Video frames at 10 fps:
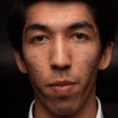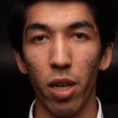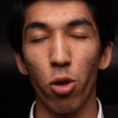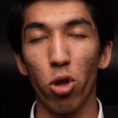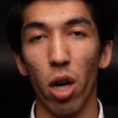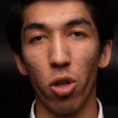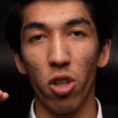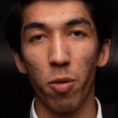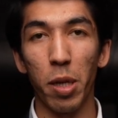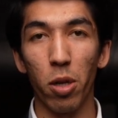introduction
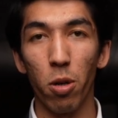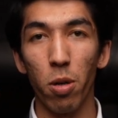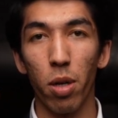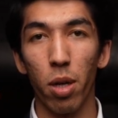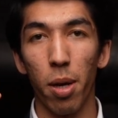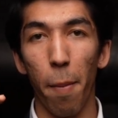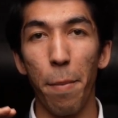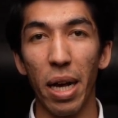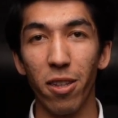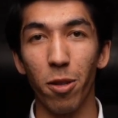speaker,
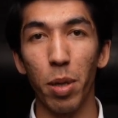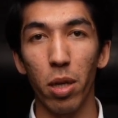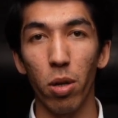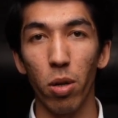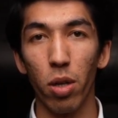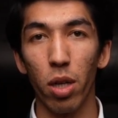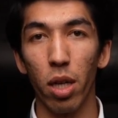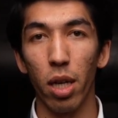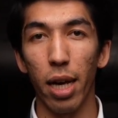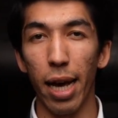main speaker,
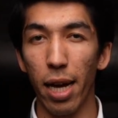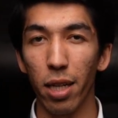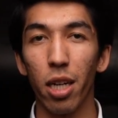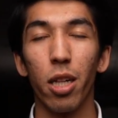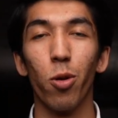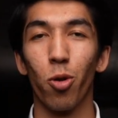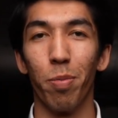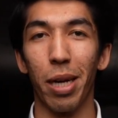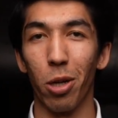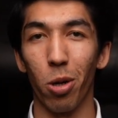and conclusion
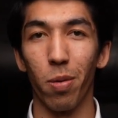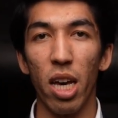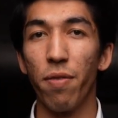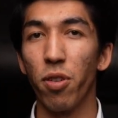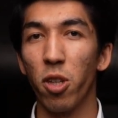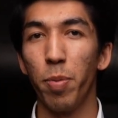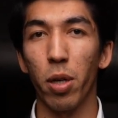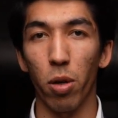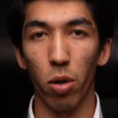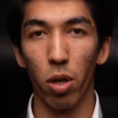maker. Every
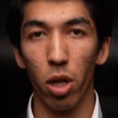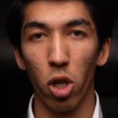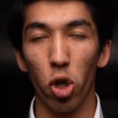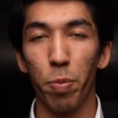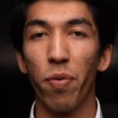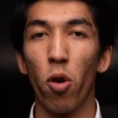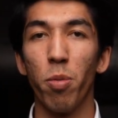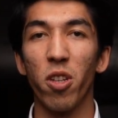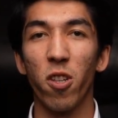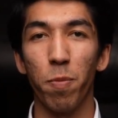speaker should perform
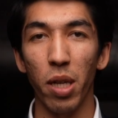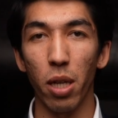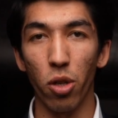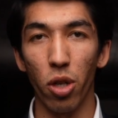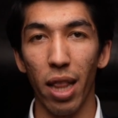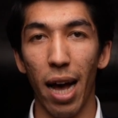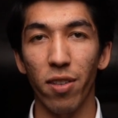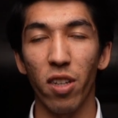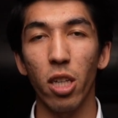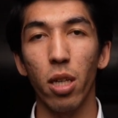a speech
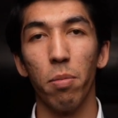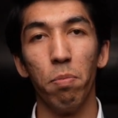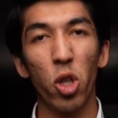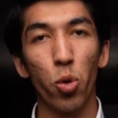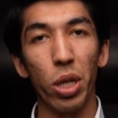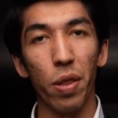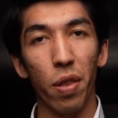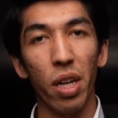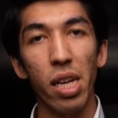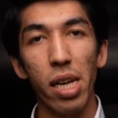lasting between
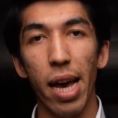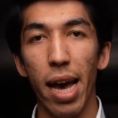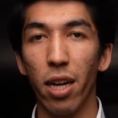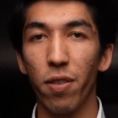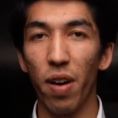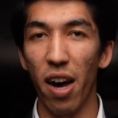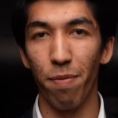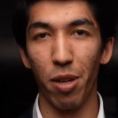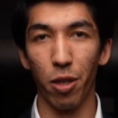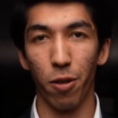3 and
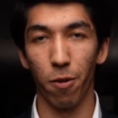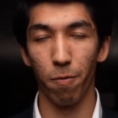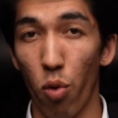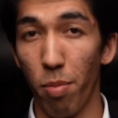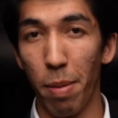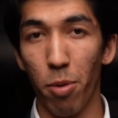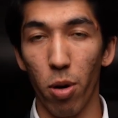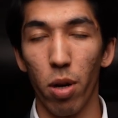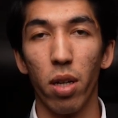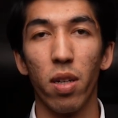5 minutes.
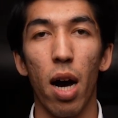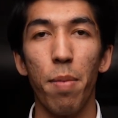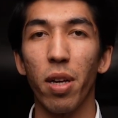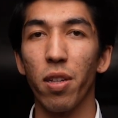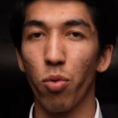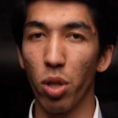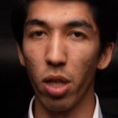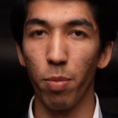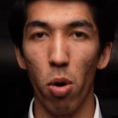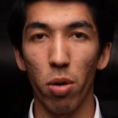Remember, timing is really
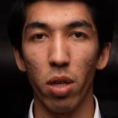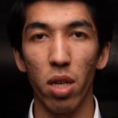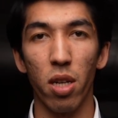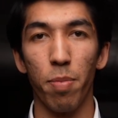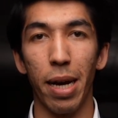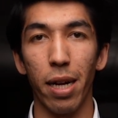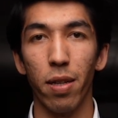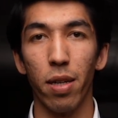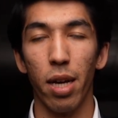important in debate,